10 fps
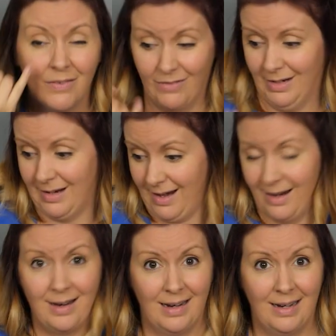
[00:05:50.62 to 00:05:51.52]
If the
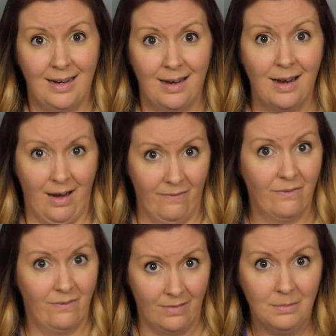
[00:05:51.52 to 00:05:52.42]
character has an
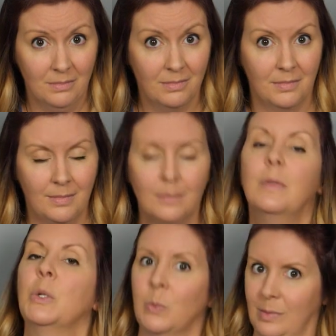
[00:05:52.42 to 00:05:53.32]
item, you can
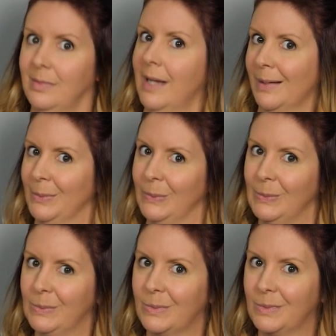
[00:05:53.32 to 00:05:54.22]
choose to use
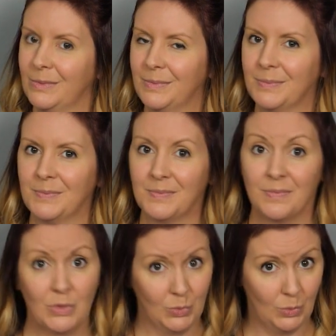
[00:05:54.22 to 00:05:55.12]
that.
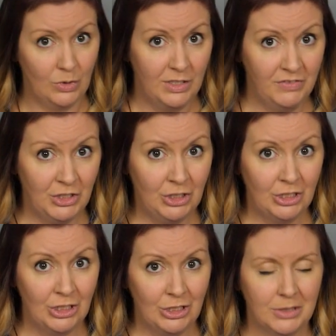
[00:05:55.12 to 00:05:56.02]
And once you
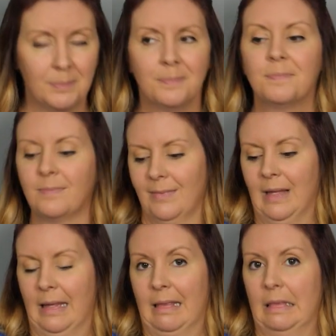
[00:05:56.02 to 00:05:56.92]
use it,
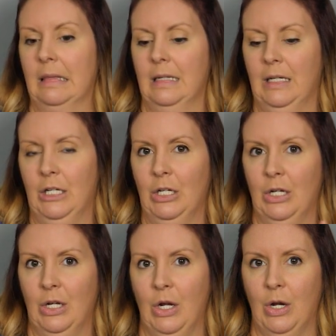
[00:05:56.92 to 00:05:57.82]
place the
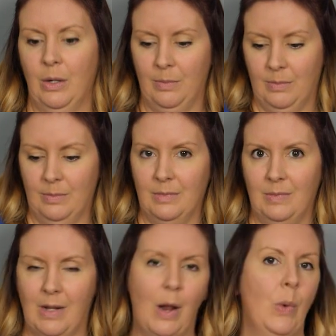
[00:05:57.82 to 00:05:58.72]
item card on the
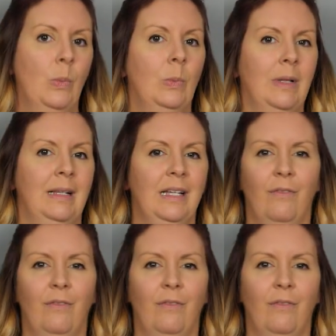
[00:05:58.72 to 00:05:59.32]
cooldown track.